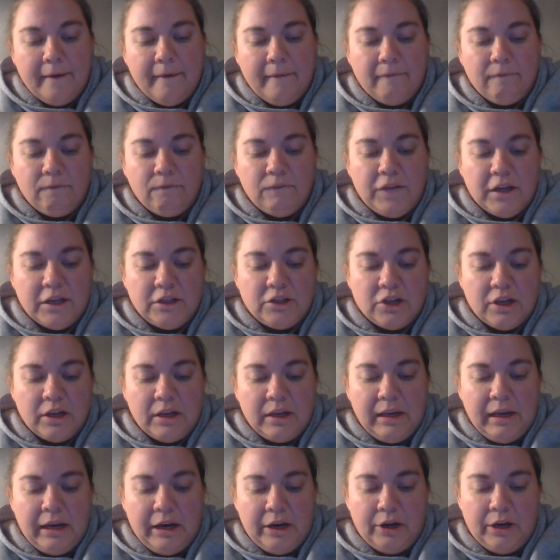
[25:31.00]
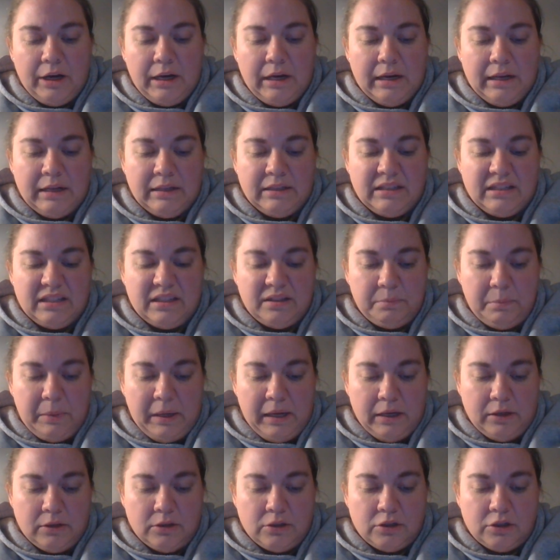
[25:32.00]
Vision, hearing, and
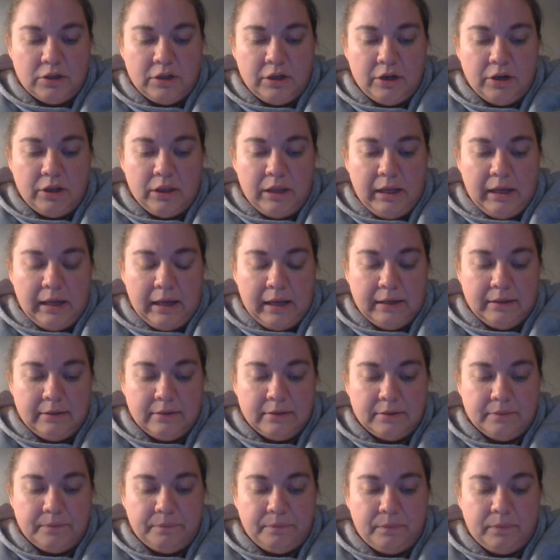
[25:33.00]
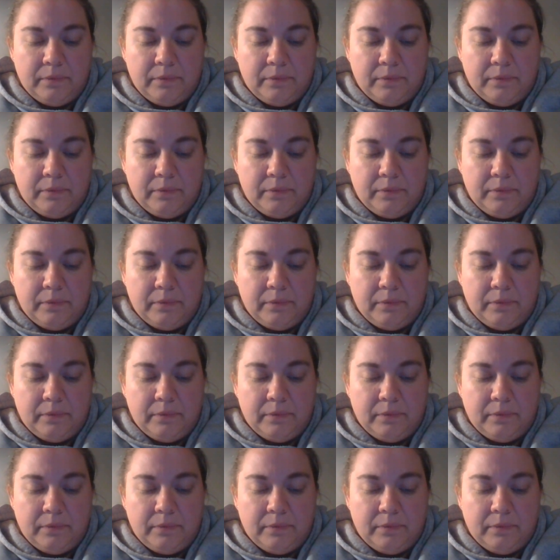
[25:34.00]
speech near the end.